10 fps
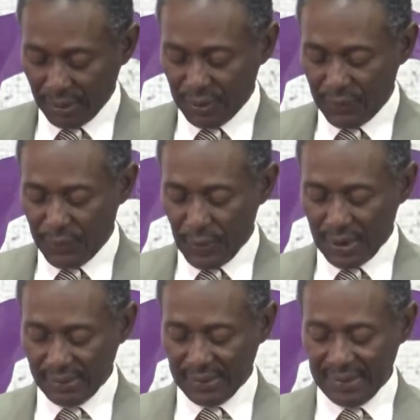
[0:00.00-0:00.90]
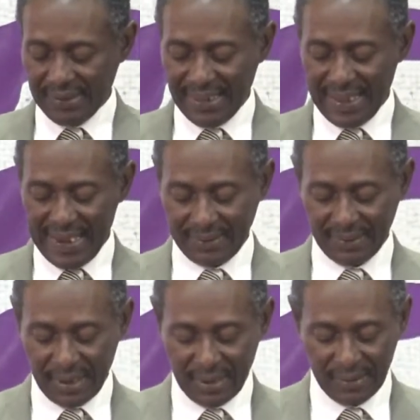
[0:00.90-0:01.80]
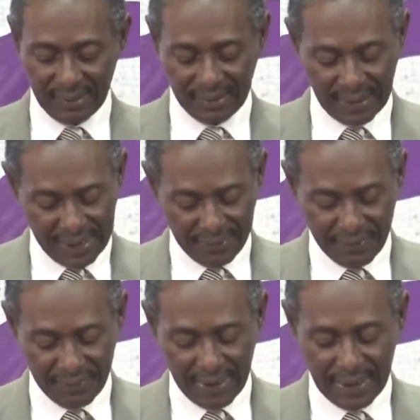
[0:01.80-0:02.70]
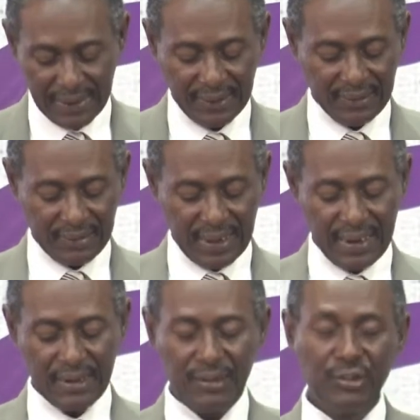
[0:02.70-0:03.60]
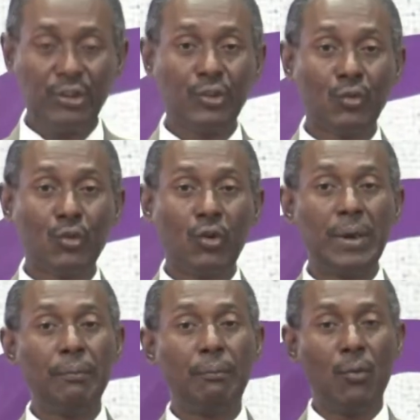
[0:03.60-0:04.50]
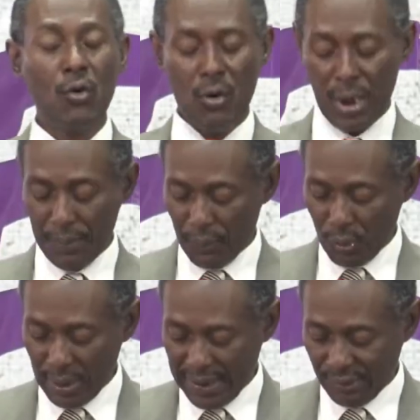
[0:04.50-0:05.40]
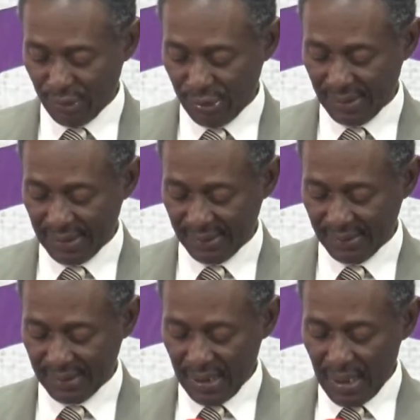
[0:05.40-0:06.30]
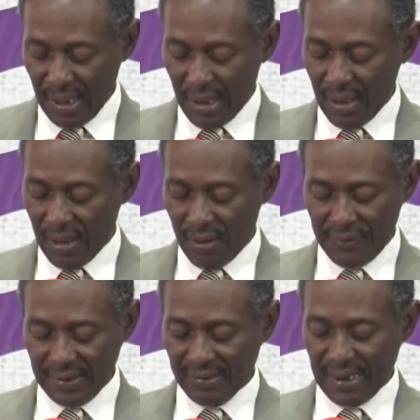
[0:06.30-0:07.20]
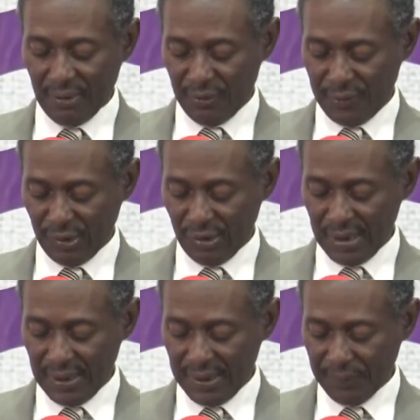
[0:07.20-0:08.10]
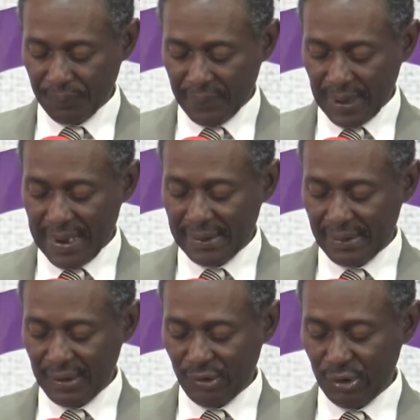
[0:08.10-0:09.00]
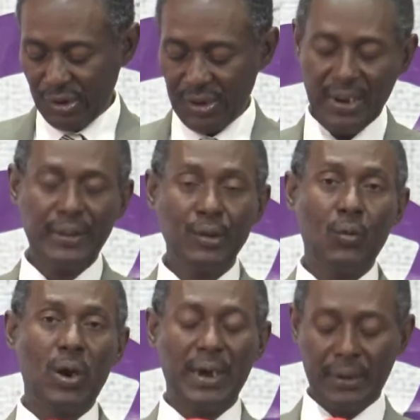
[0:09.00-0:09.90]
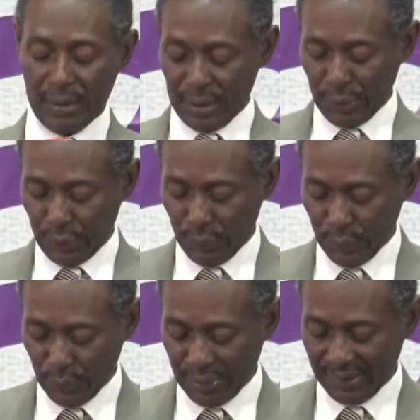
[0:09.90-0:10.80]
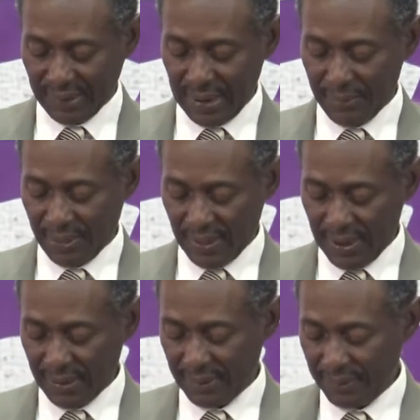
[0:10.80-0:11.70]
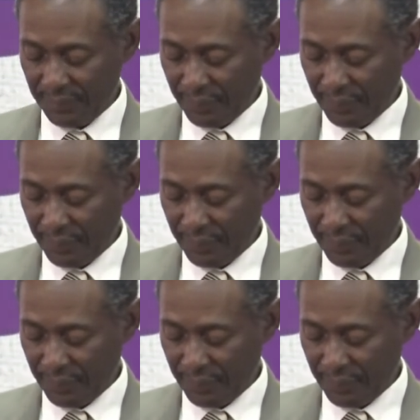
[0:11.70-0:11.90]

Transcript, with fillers: she focuses less on herself and instead she is growing more and more like Jesus, loving sacrificially and teaching the little one to do the same thing.